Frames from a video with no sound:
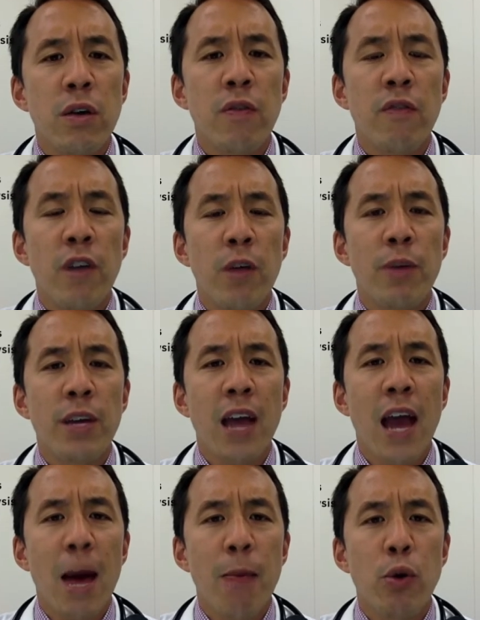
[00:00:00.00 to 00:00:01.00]
of developing
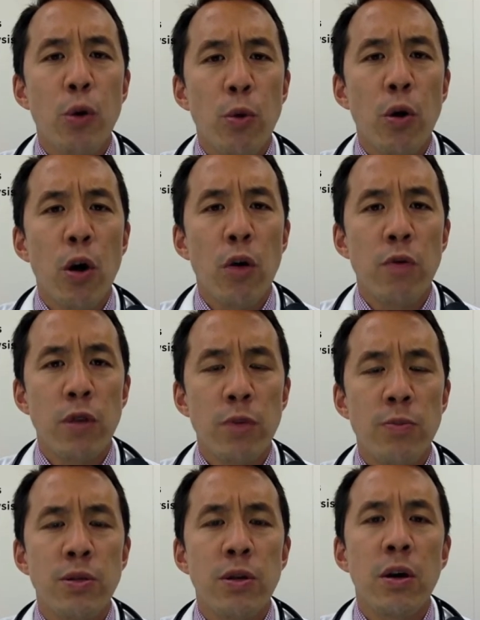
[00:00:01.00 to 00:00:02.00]
abnormal heart
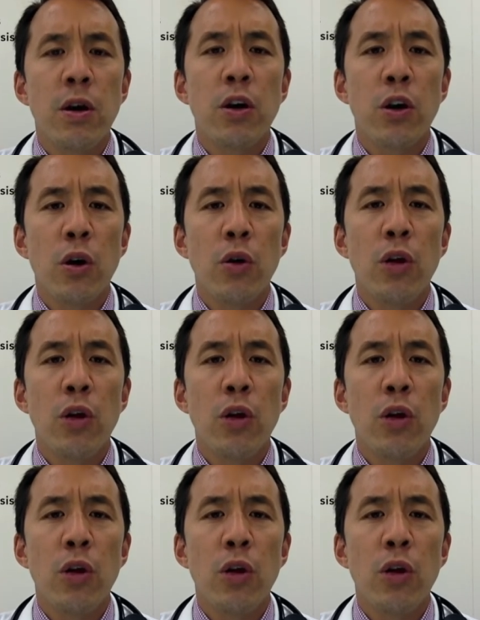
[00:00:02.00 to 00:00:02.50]
rhythms called